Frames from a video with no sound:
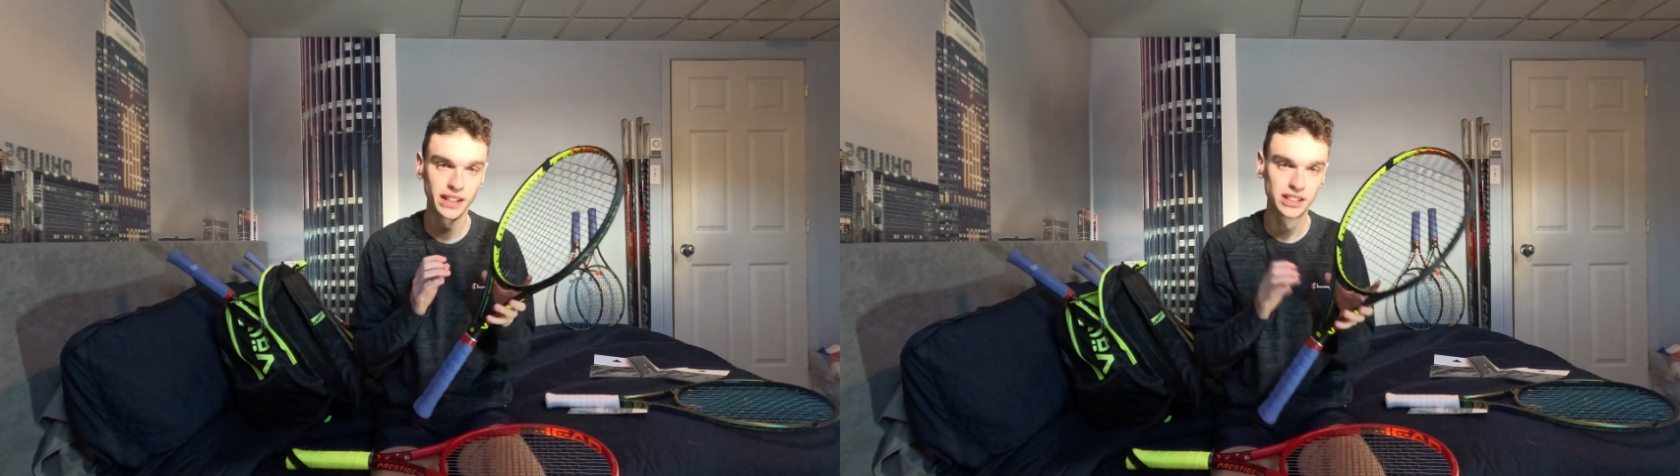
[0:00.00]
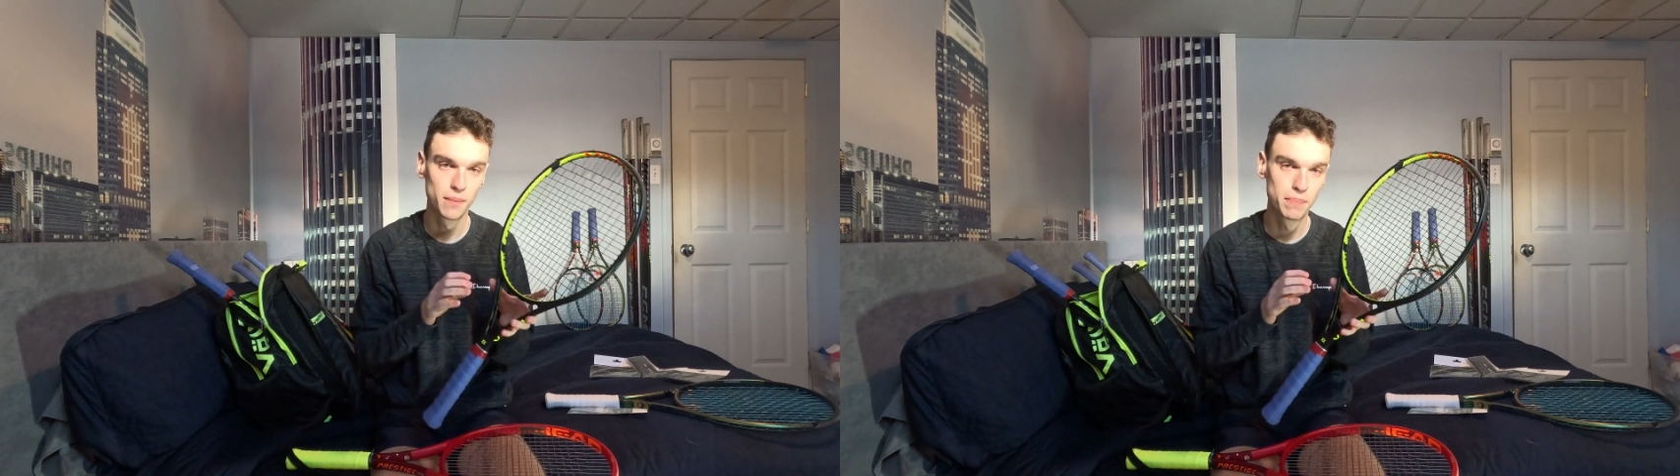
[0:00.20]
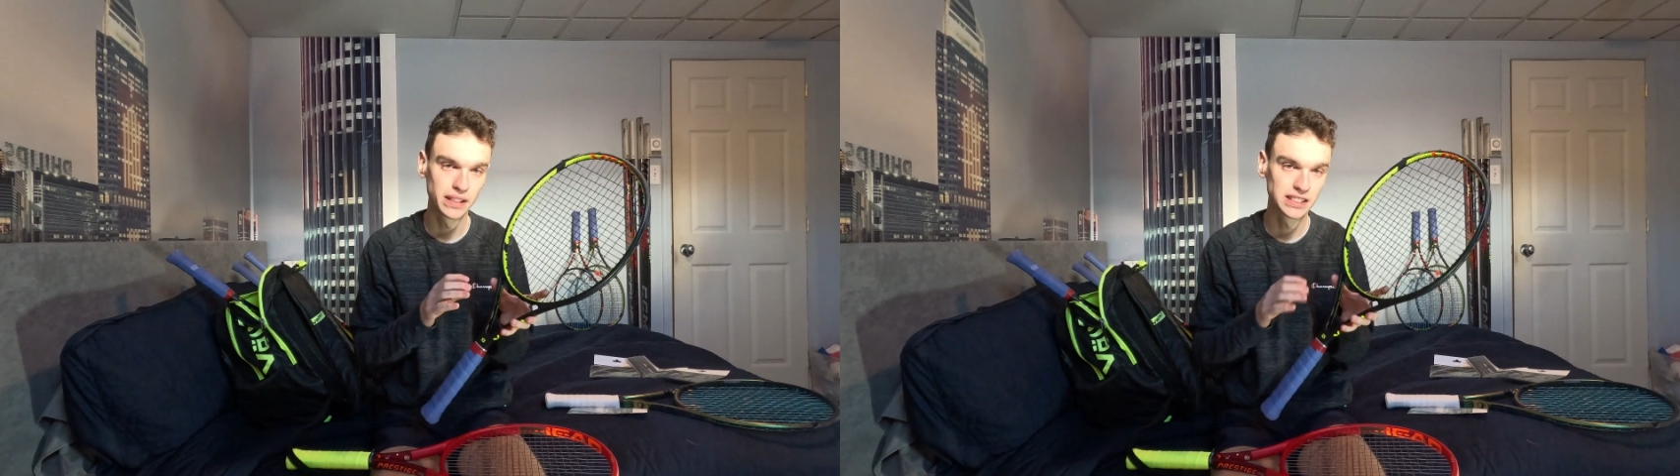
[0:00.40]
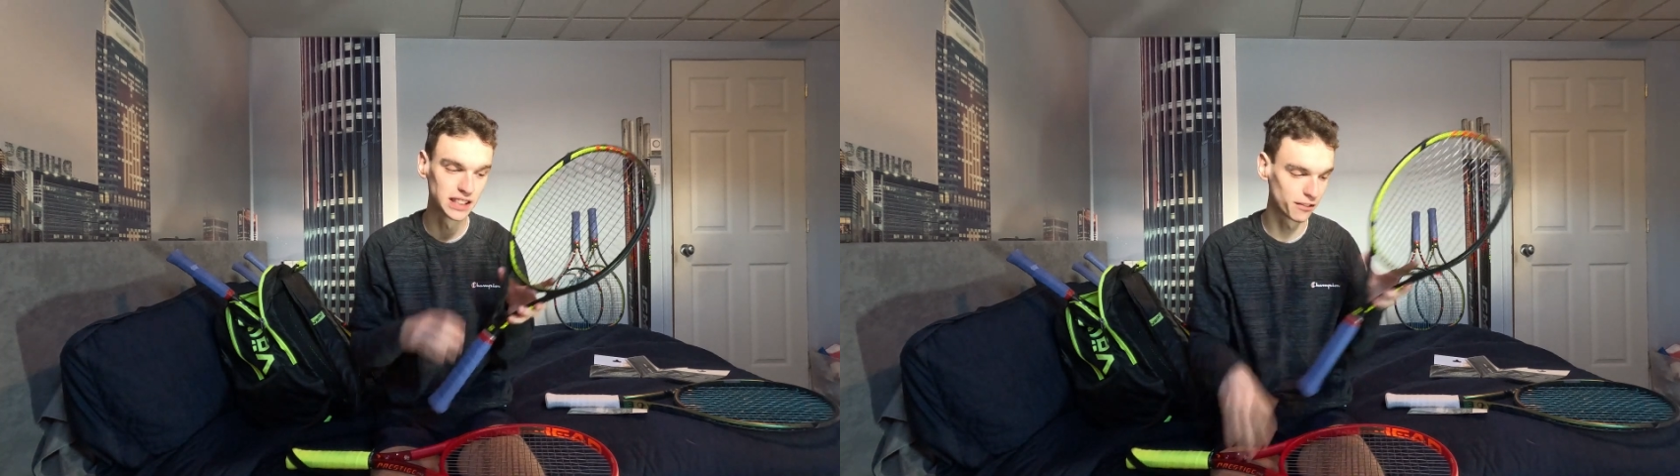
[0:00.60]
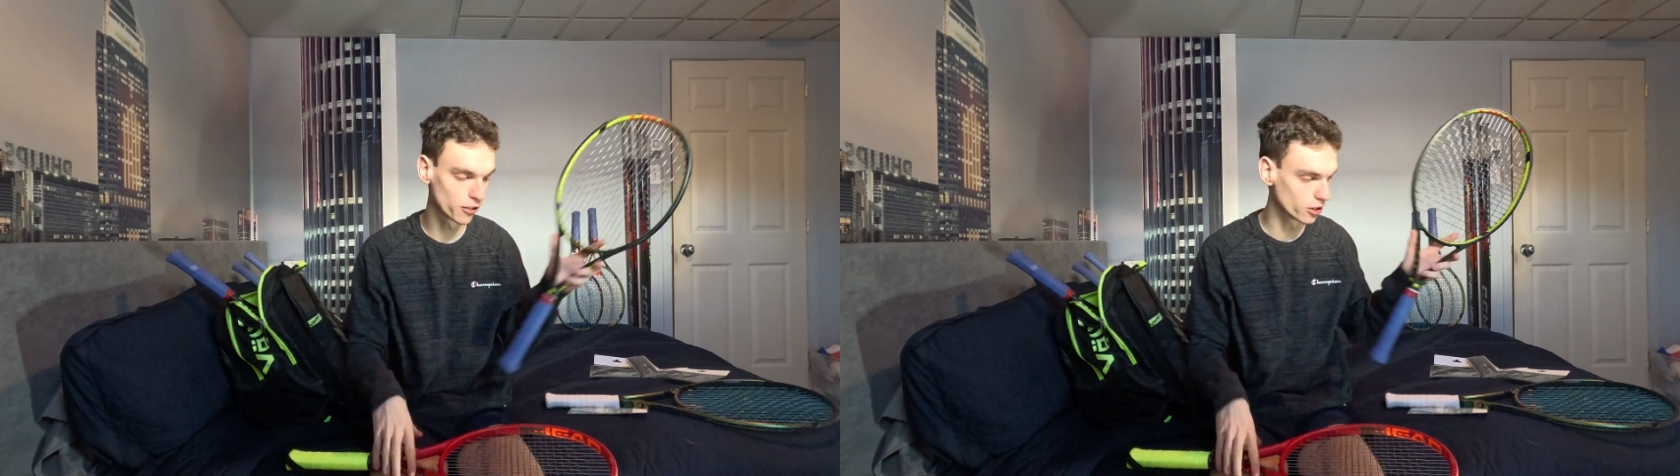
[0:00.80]
is a bit
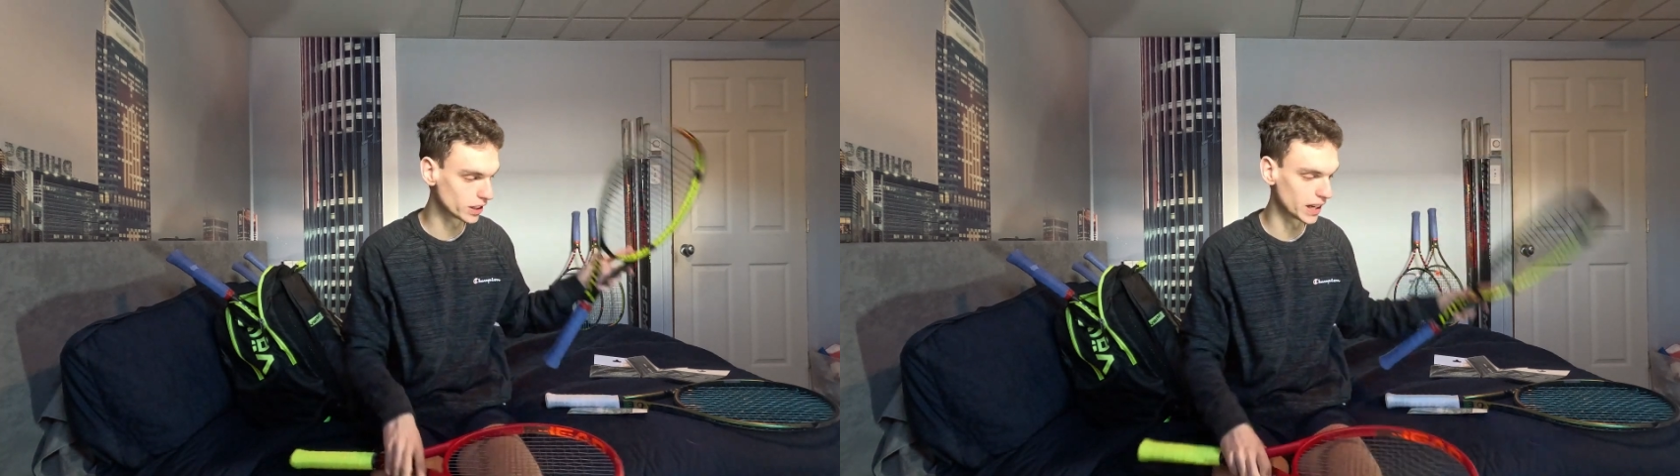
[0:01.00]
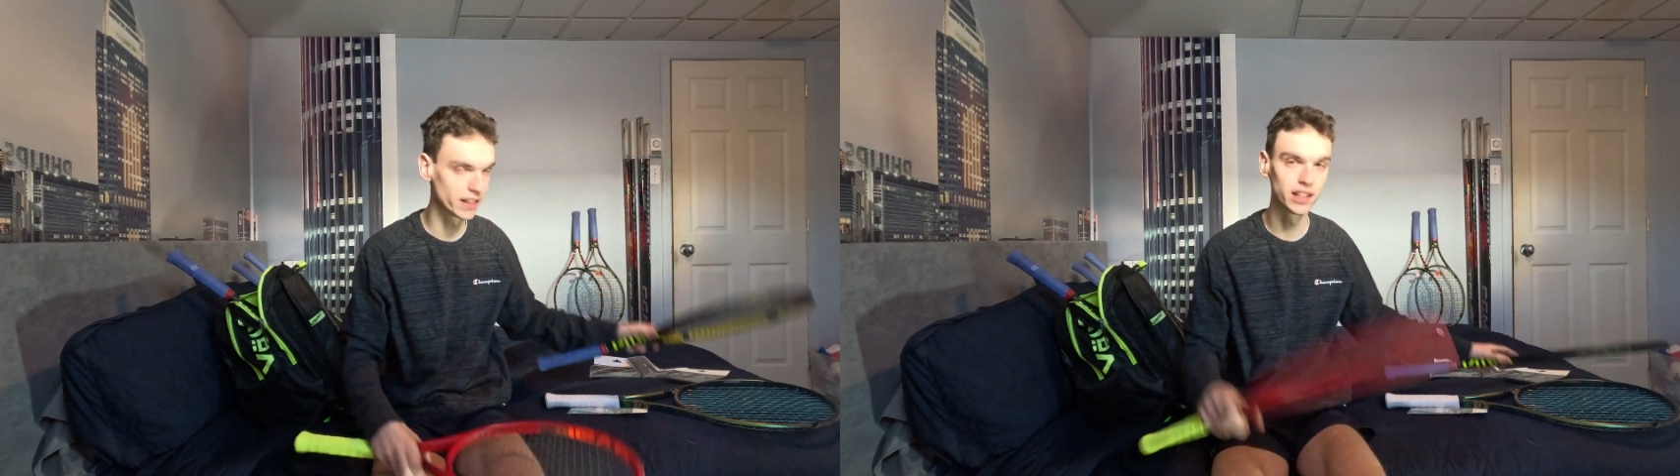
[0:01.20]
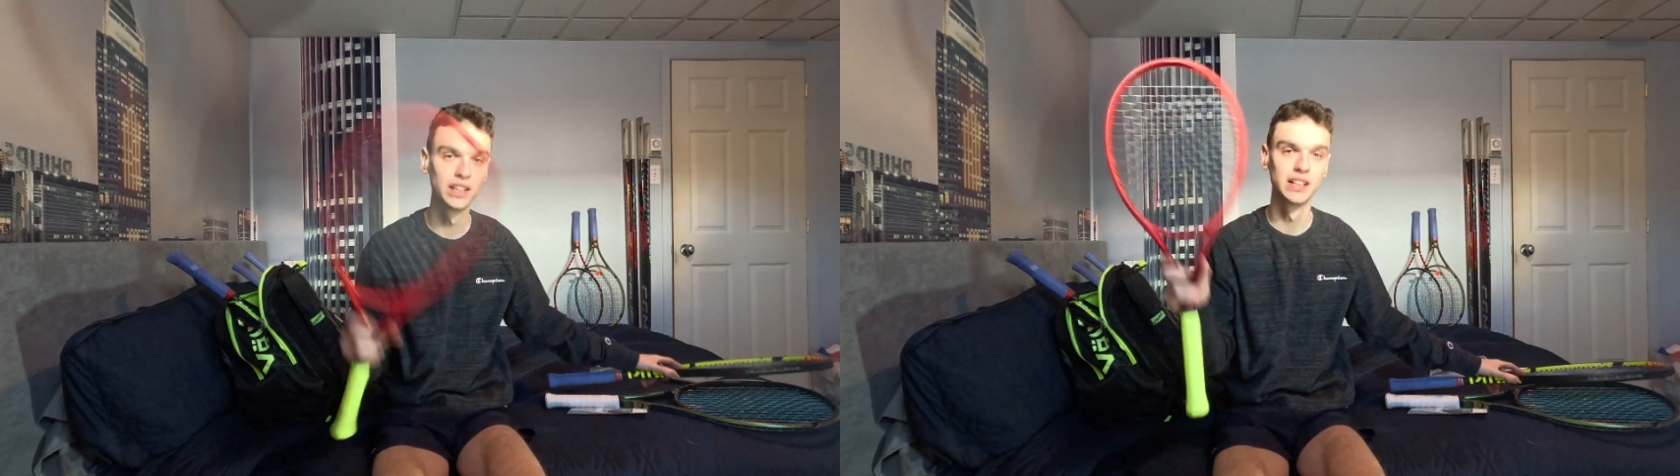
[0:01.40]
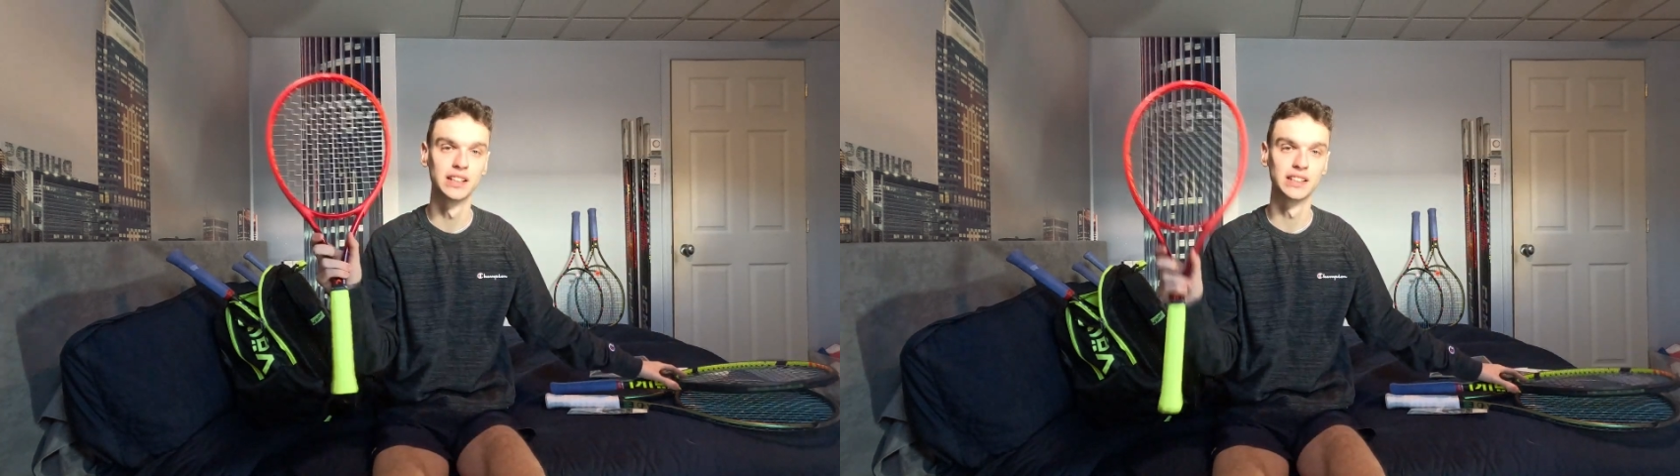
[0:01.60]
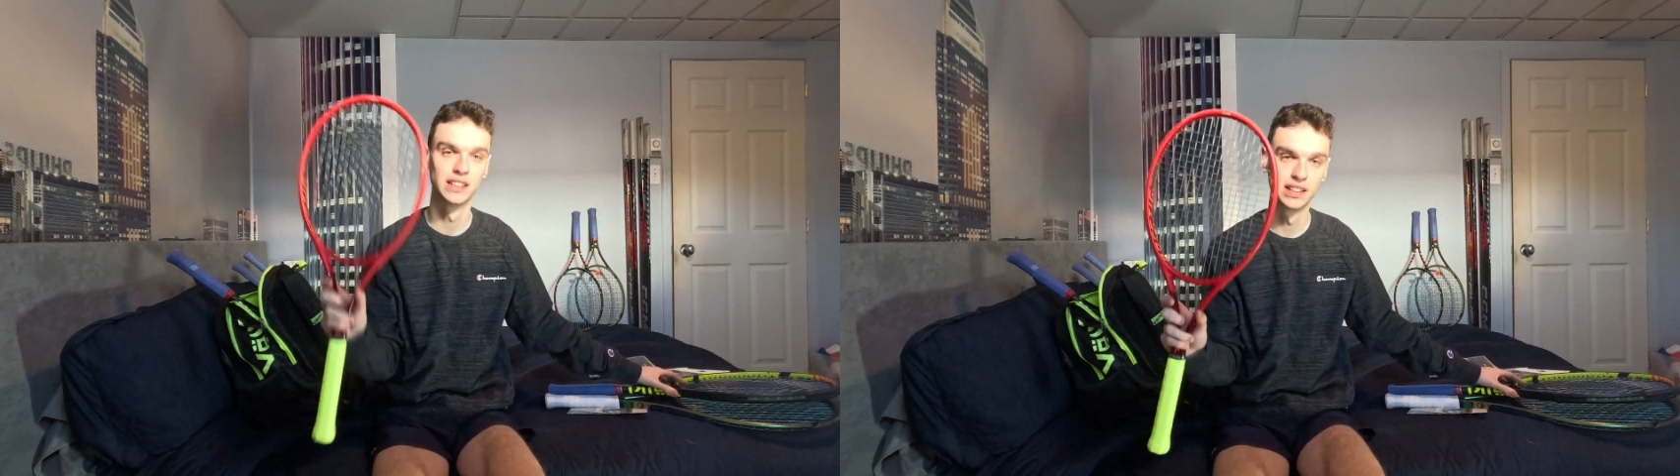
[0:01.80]
stiffer than
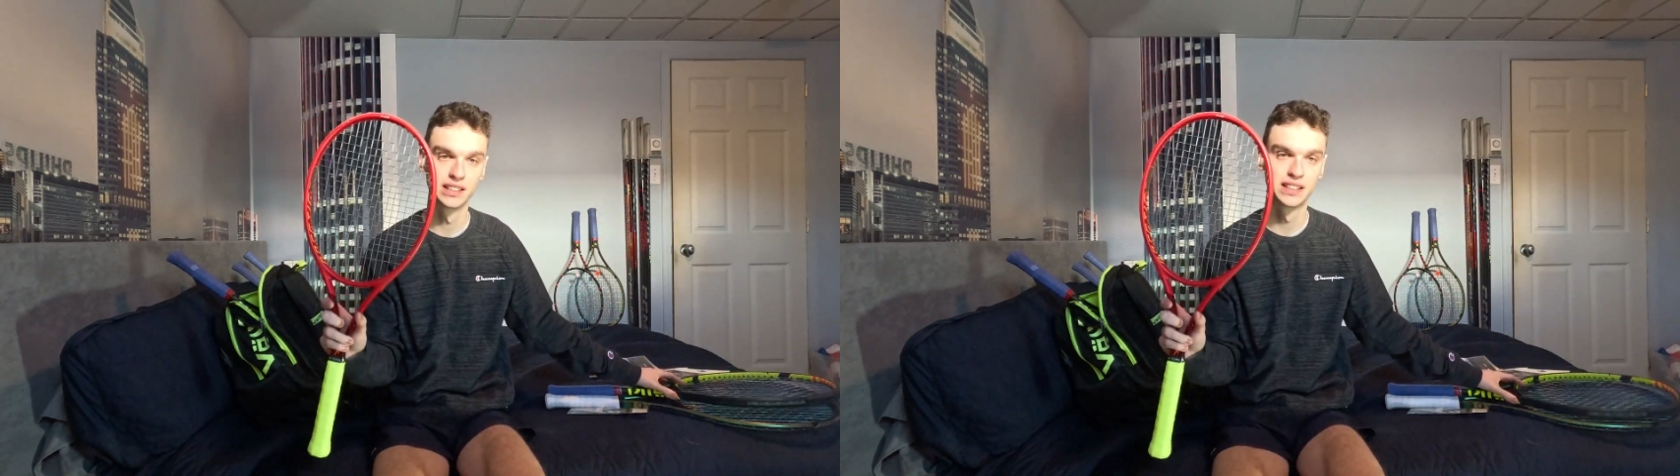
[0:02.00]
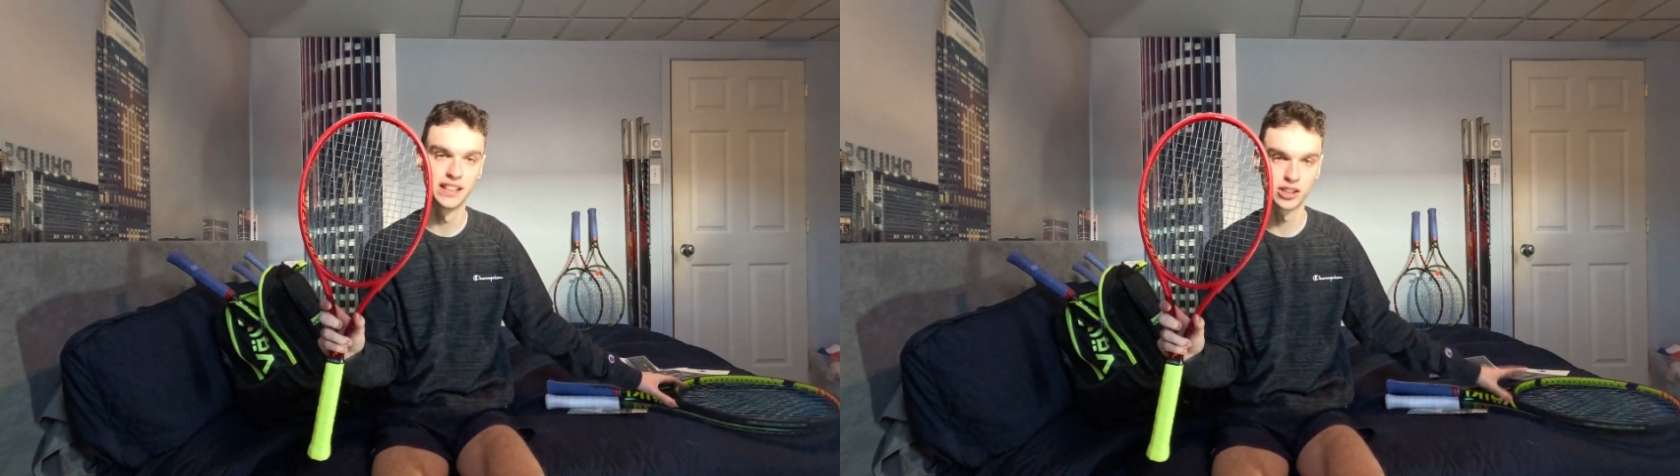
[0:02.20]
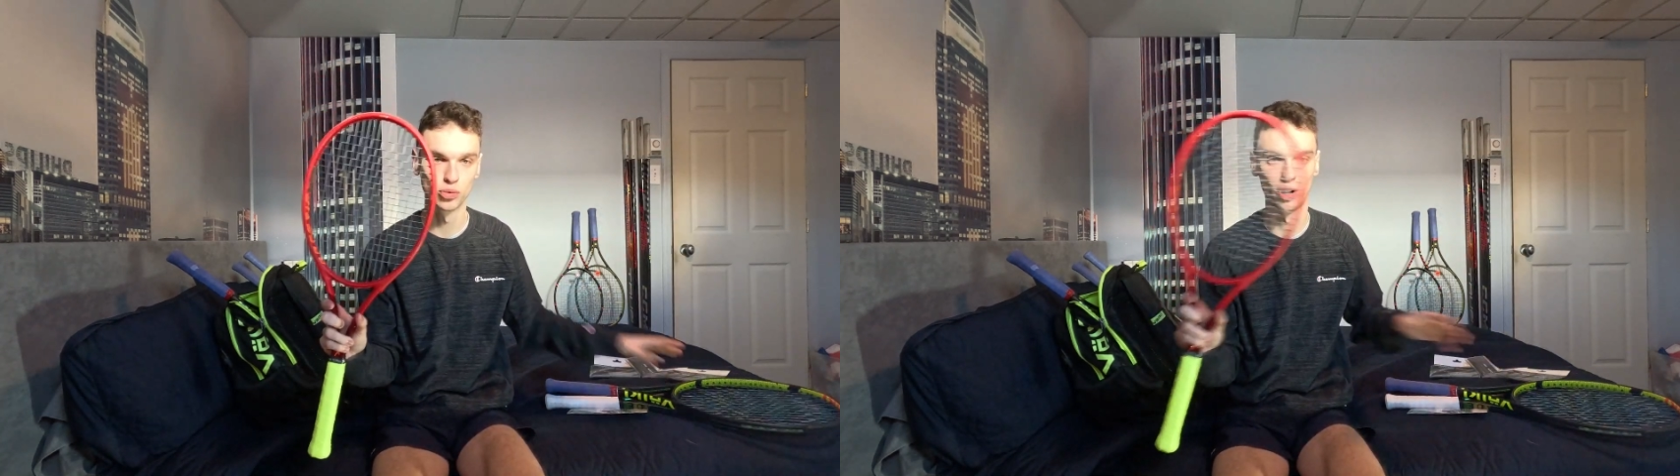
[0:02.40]
this